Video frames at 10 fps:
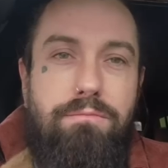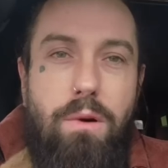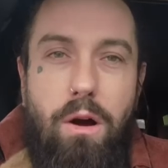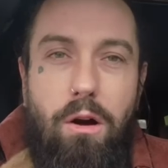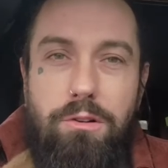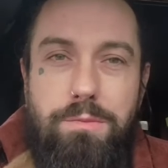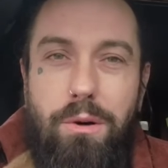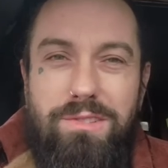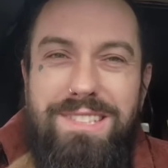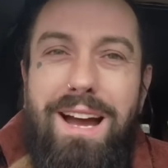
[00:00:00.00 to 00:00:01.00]

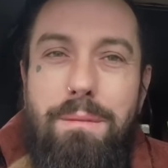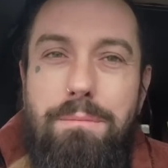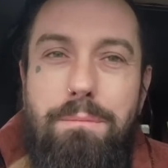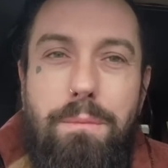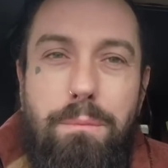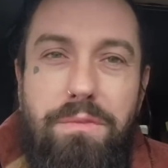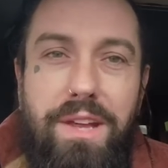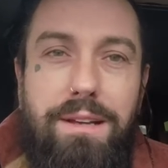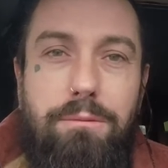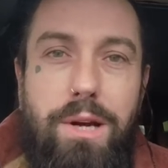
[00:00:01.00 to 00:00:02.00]
hotspot type
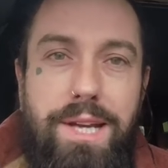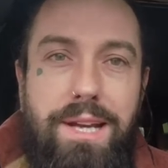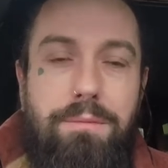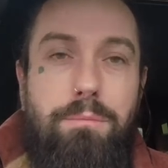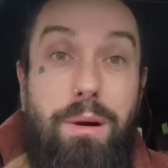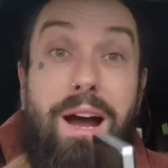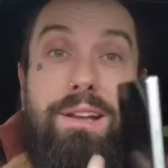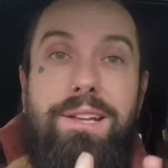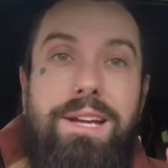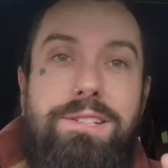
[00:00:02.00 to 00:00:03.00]
thing where you can buy
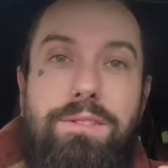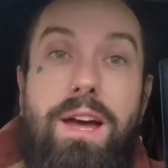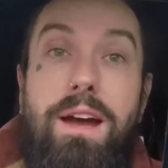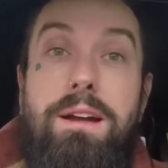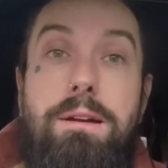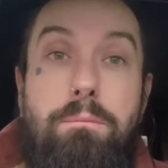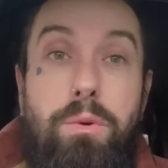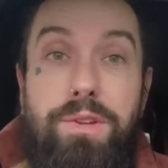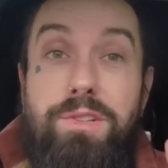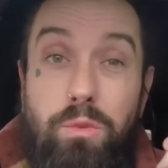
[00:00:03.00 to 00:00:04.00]
data there,
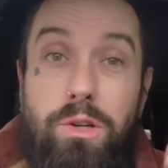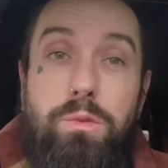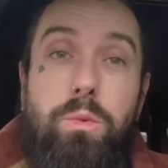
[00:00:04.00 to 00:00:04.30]
but this works